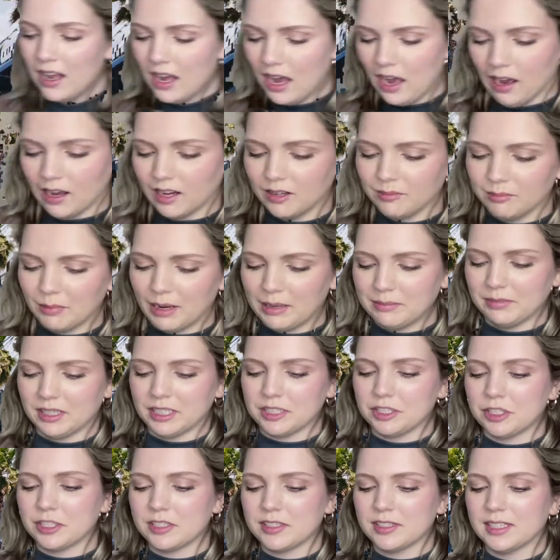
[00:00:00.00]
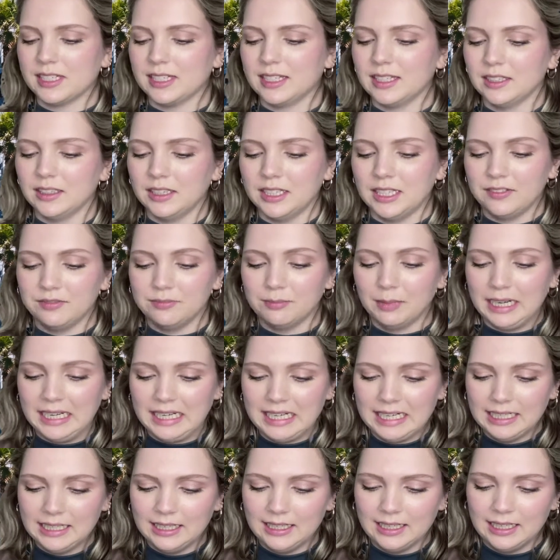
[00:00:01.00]
um, I'm not just gonna leave
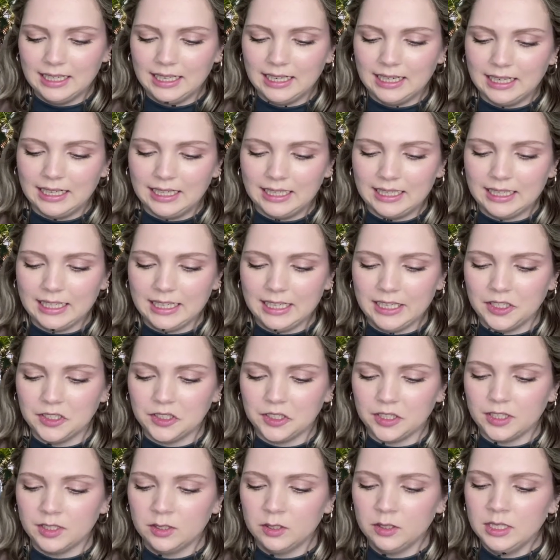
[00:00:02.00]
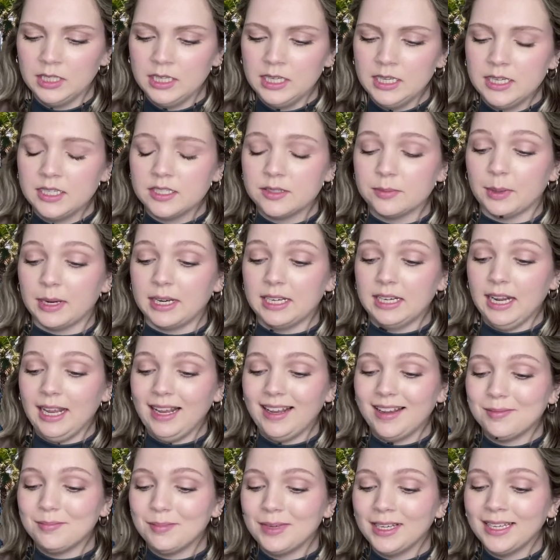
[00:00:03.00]
money. Uh, here is my
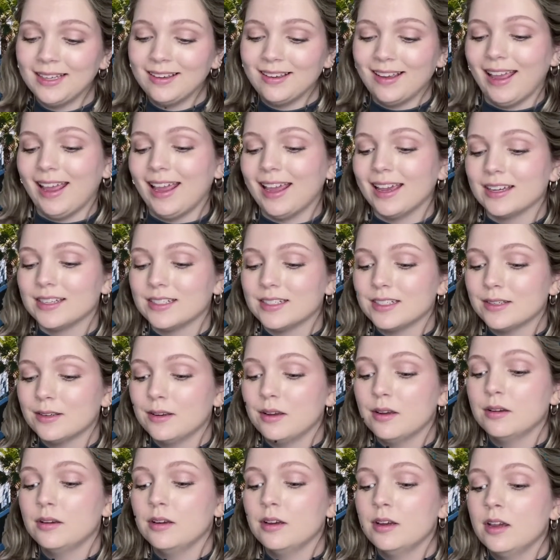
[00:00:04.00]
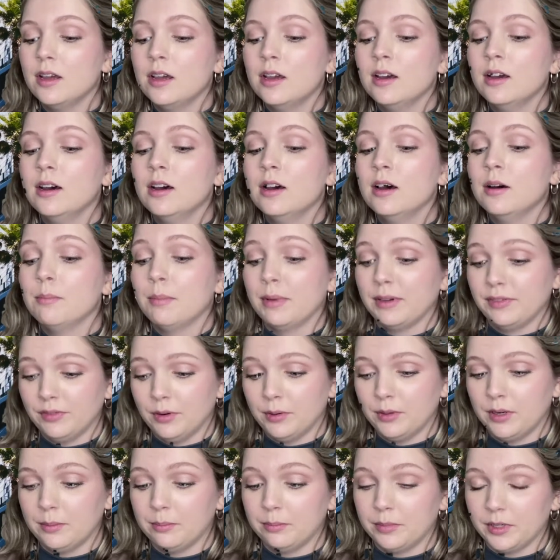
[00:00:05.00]
name and my
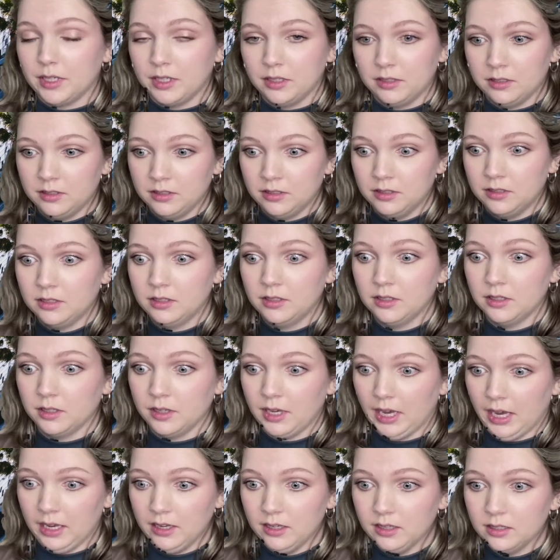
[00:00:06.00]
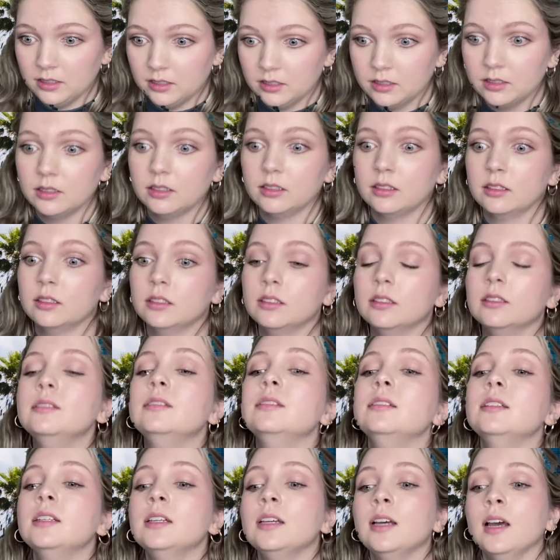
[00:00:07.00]
phone number. Okay?
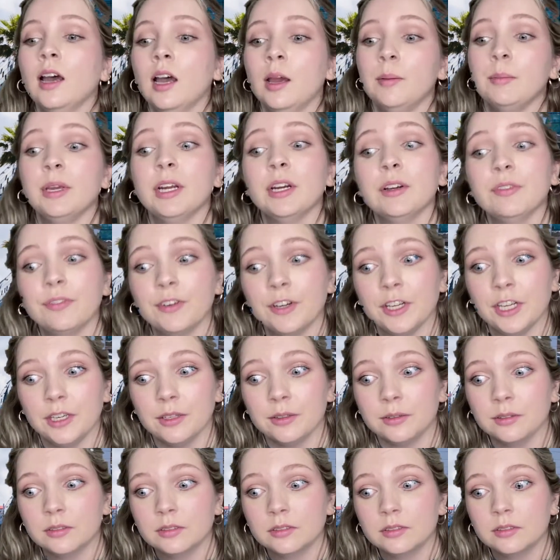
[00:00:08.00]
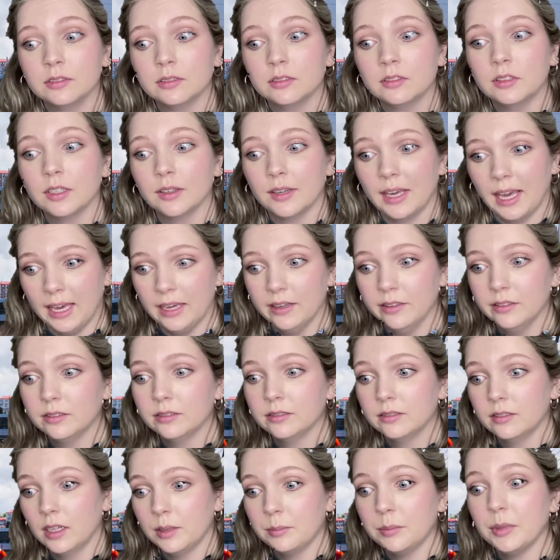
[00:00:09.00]
I'm here for you. Okay?
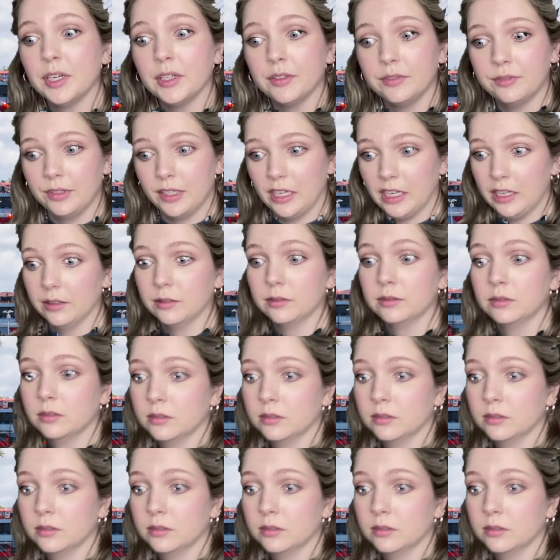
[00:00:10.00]
I'm here for you.